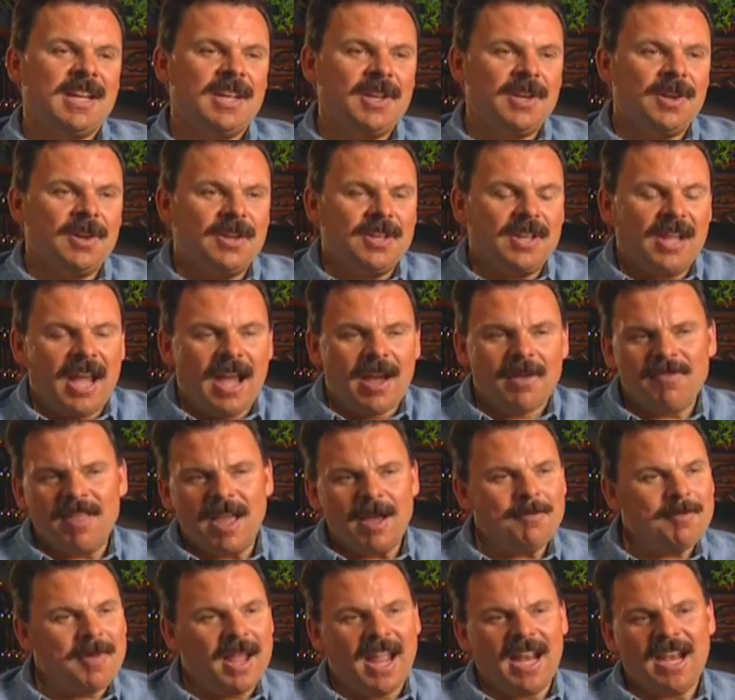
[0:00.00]
You know, you have
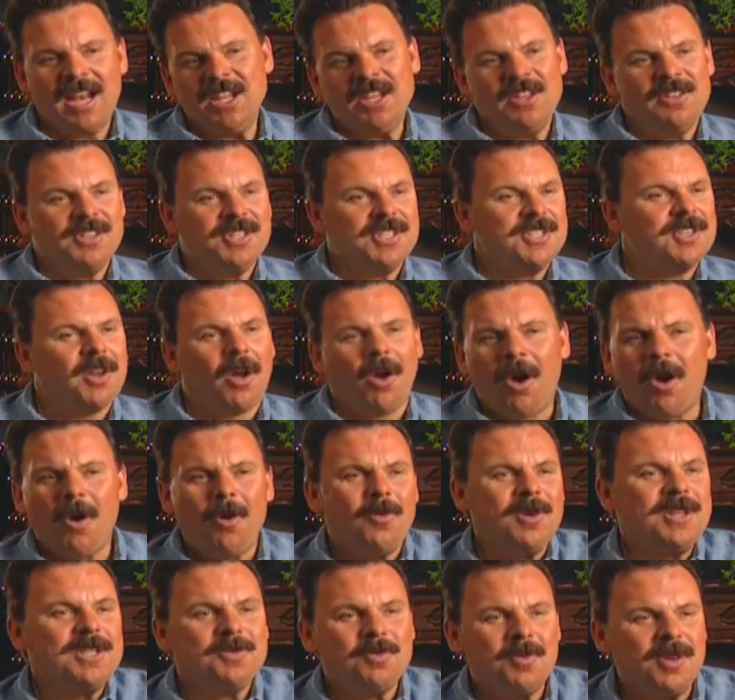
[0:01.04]
that painting you just
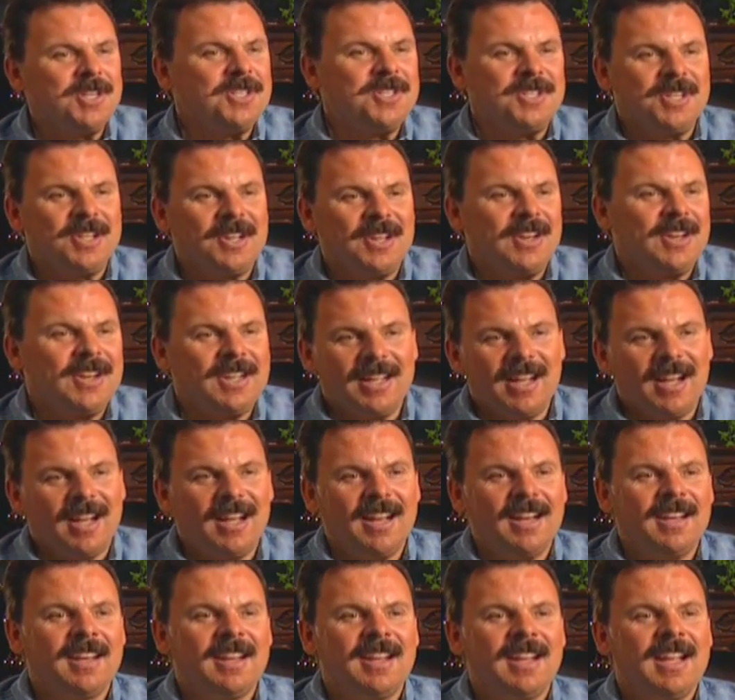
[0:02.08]
always wish you could have
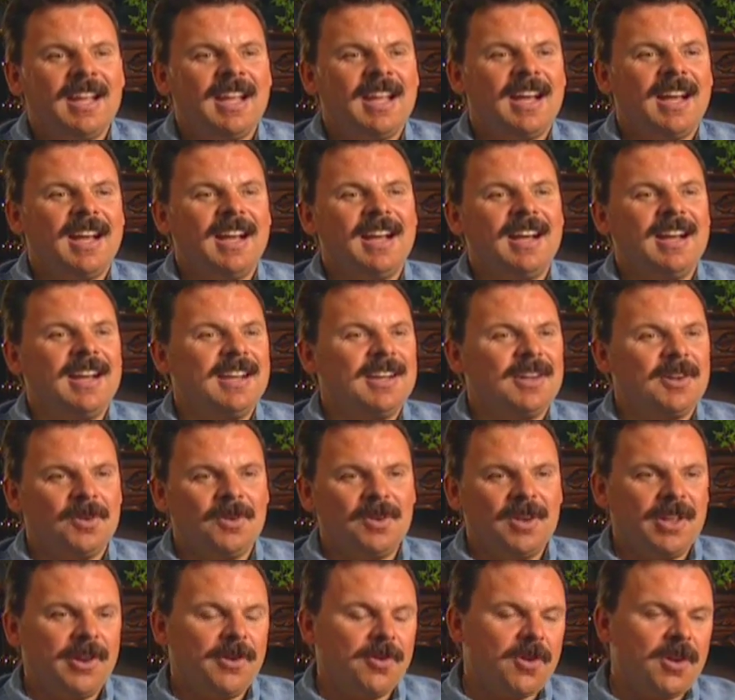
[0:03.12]
got
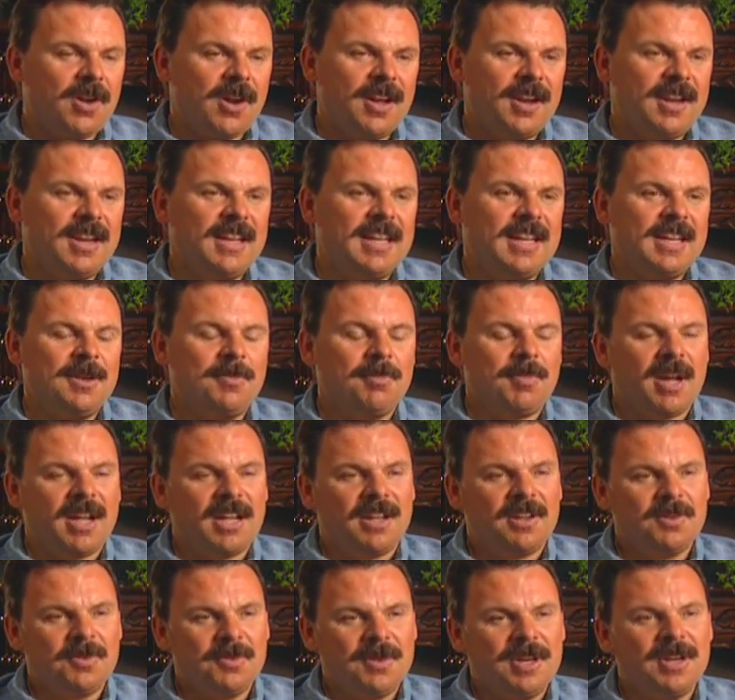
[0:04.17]
earlier on in my
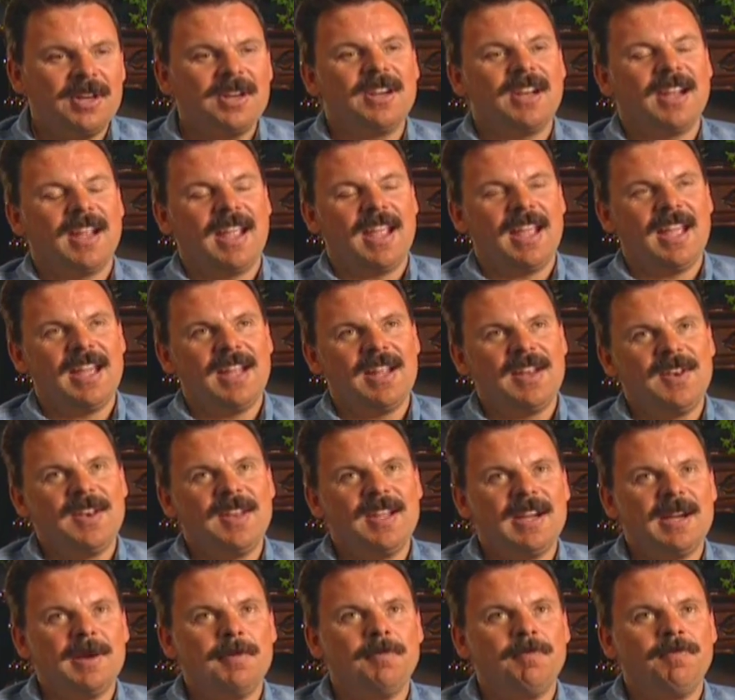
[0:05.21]
career, and
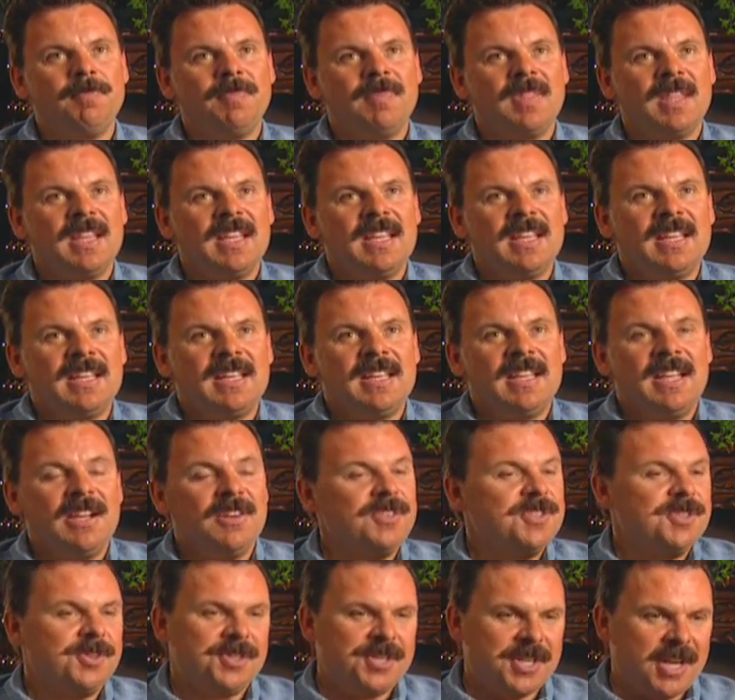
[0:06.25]

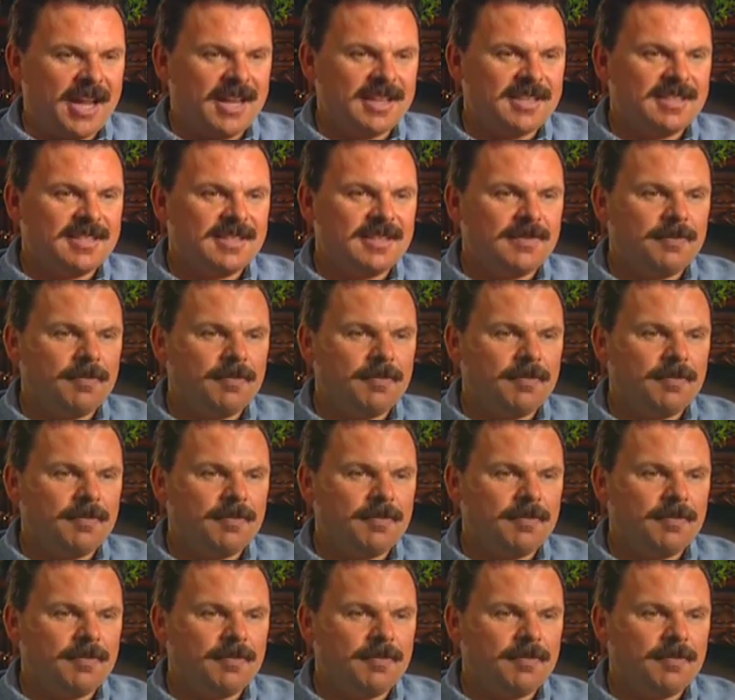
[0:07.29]
here's your chance.